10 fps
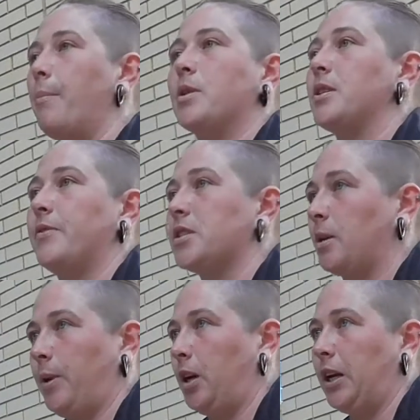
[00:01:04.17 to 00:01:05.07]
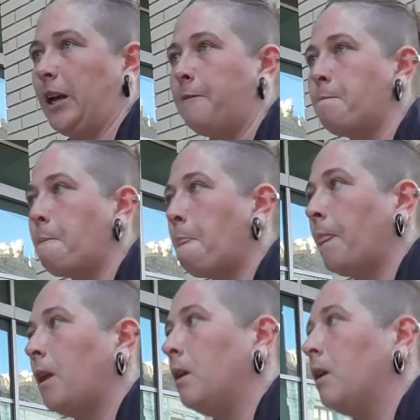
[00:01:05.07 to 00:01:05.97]
members of this community.
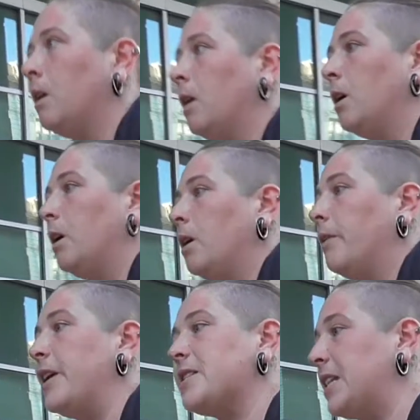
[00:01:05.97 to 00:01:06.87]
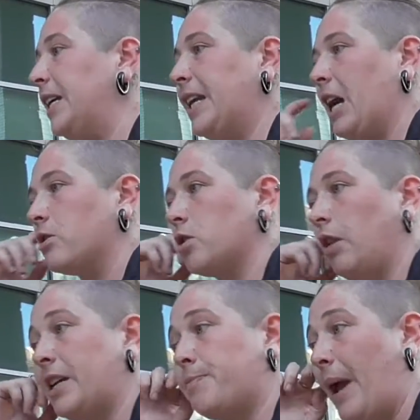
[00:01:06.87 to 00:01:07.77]
This city
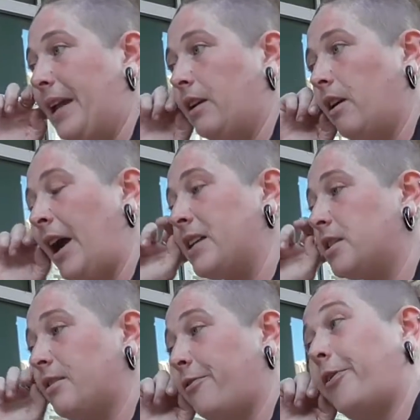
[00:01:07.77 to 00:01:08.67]
council has been has